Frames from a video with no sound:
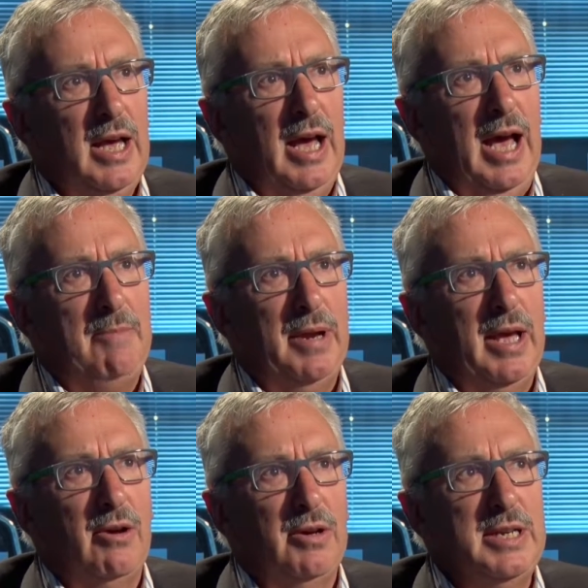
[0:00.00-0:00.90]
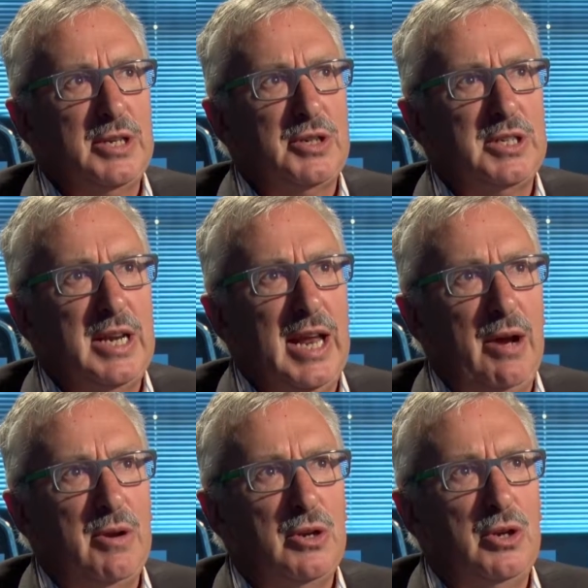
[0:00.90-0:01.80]
But I got interested in how
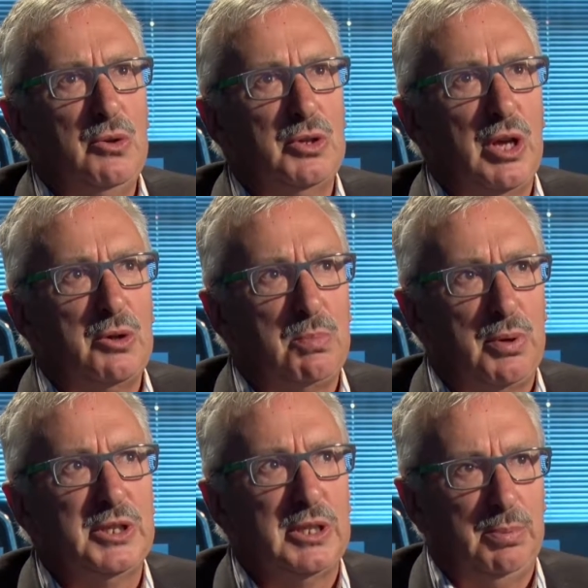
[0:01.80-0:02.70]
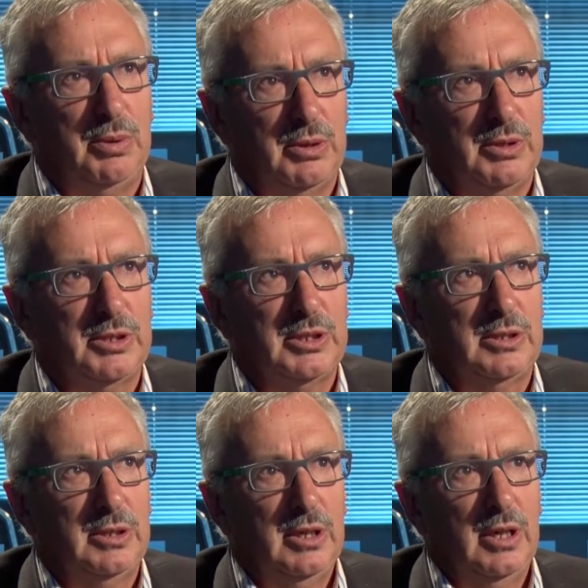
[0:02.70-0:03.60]
you'd use those principles
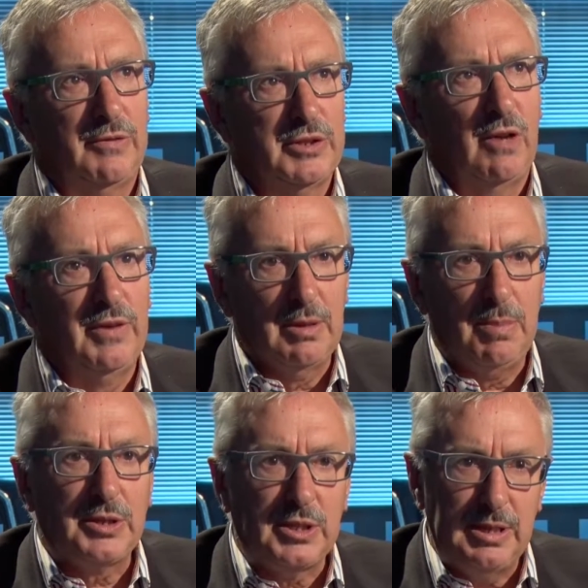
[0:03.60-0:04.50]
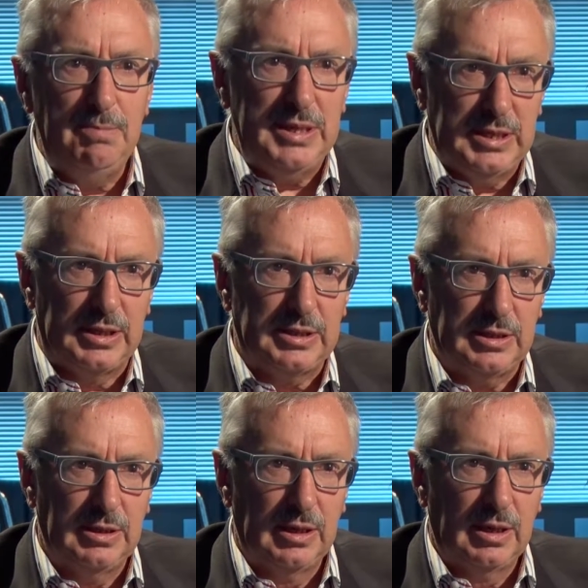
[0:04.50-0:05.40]
of solving the puzzles in
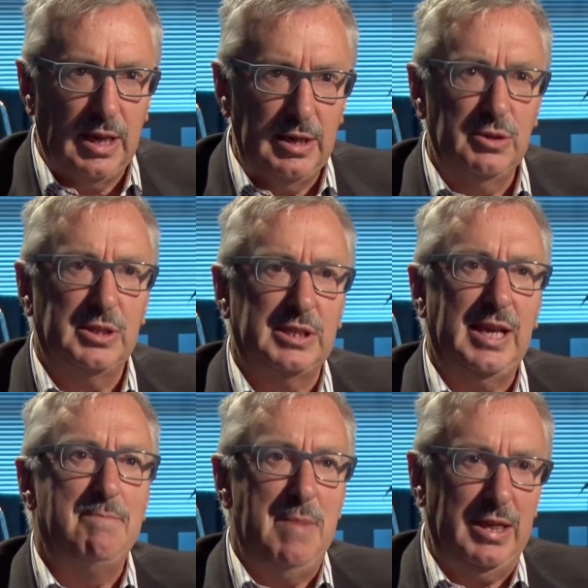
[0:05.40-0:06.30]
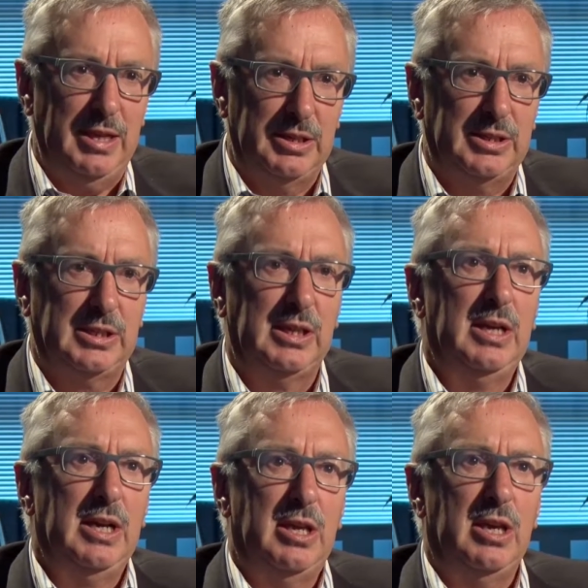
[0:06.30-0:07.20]
business. Can you use the same methods
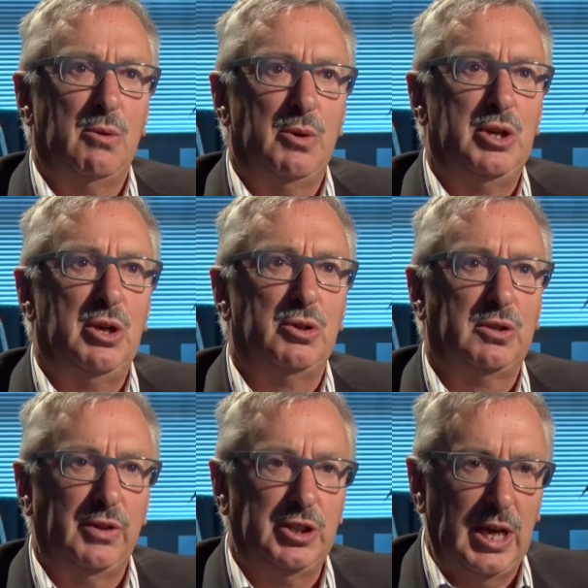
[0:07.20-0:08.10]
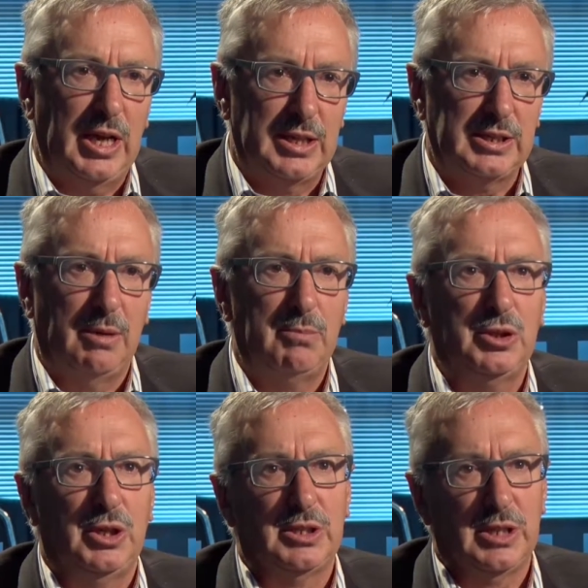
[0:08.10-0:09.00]
that you would use for checking
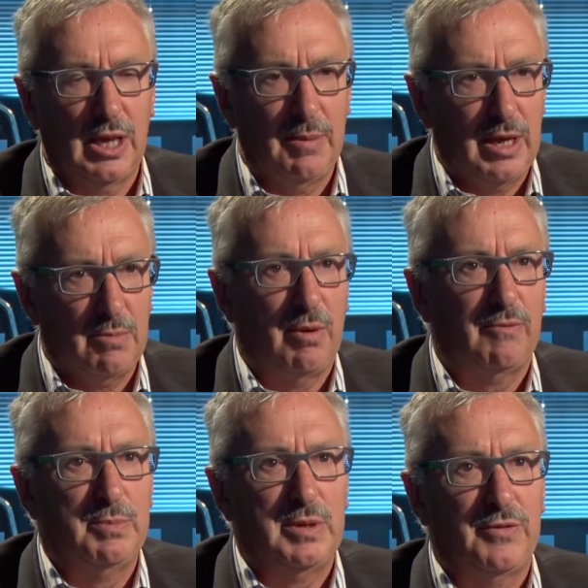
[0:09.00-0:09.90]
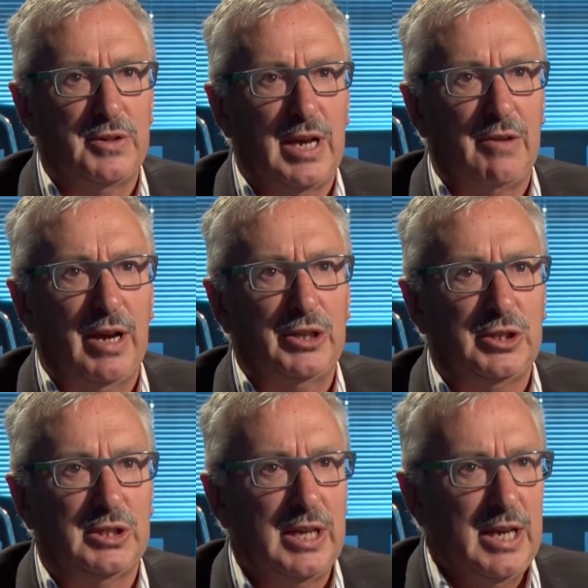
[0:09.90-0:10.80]
assumptions, or coming at the problem from different
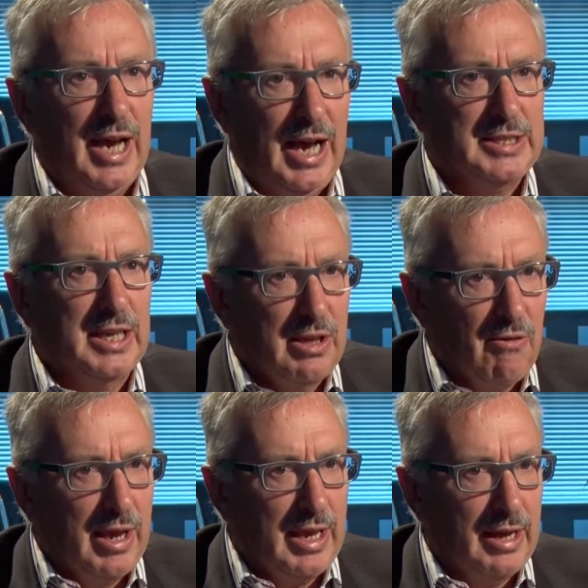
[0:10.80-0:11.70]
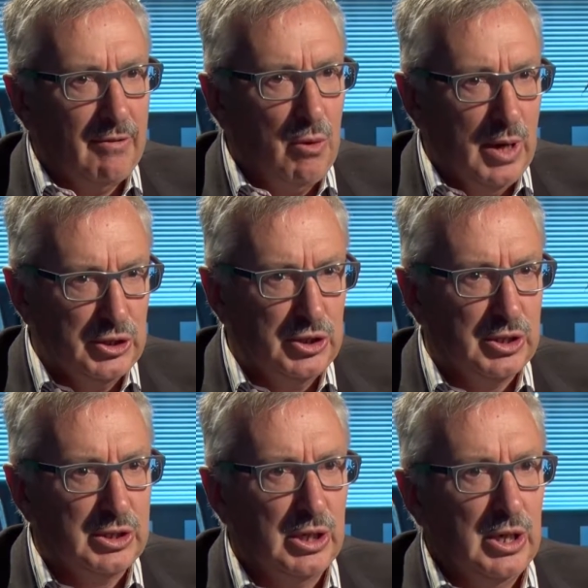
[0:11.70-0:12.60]
directions, asking the right kind of
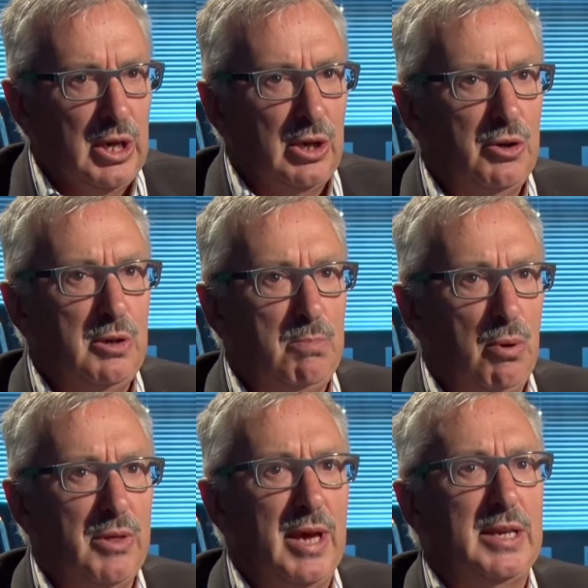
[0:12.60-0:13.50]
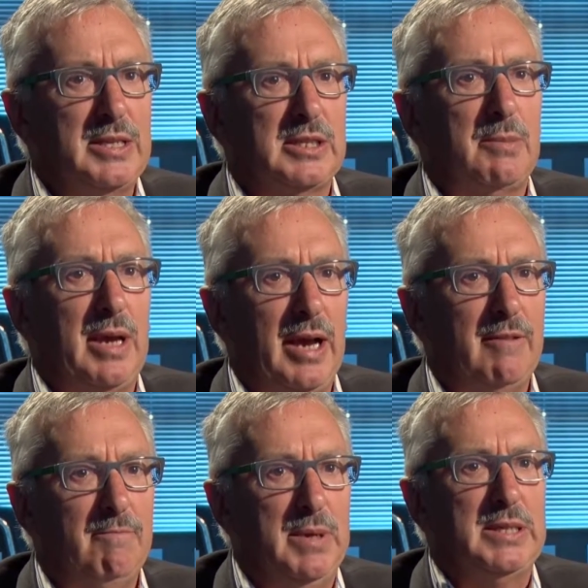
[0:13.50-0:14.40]
questions? Could you put that into some kind
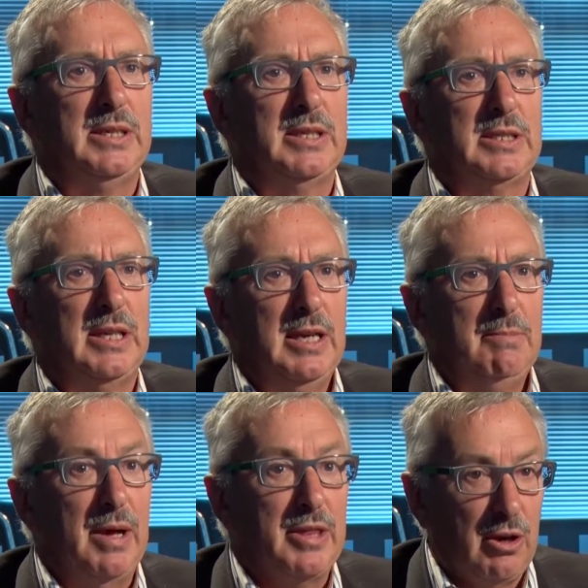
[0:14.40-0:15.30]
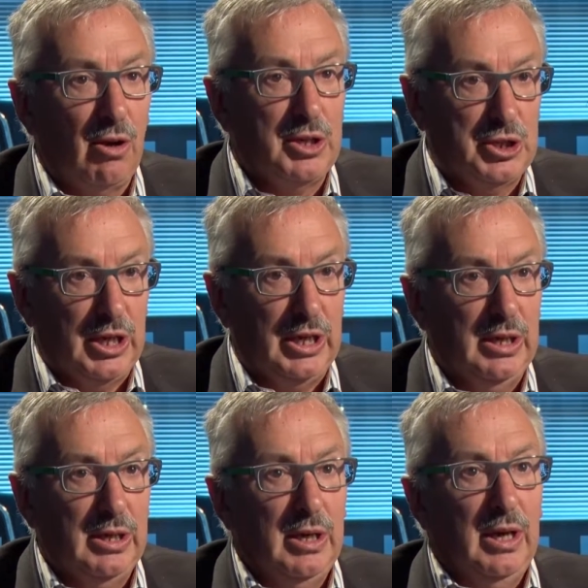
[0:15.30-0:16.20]
of business
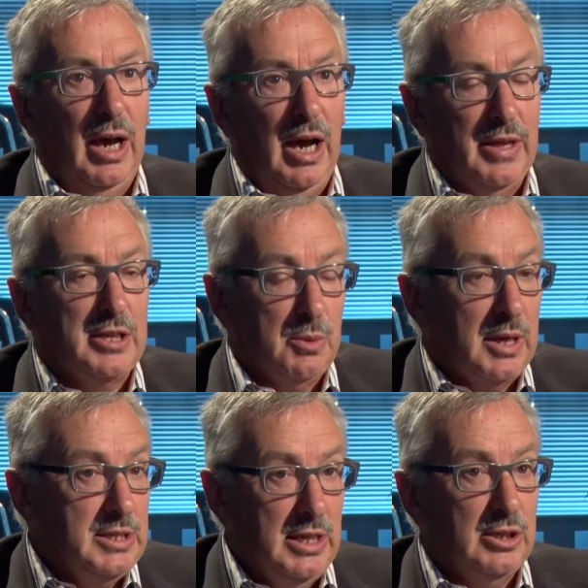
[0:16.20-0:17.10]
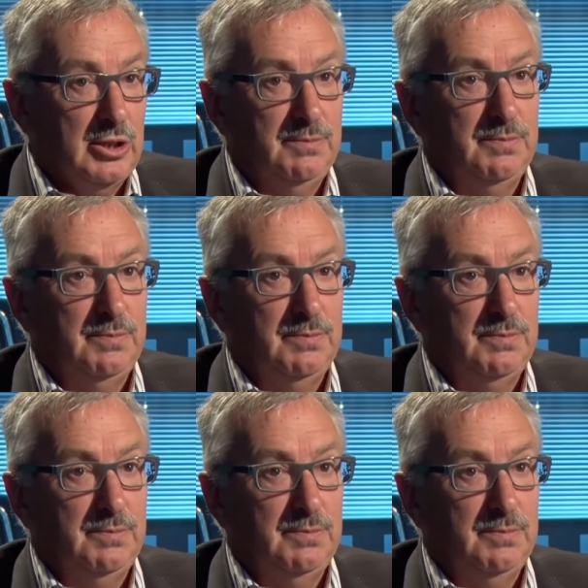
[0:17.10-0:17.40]
methodology? And that's what I teach.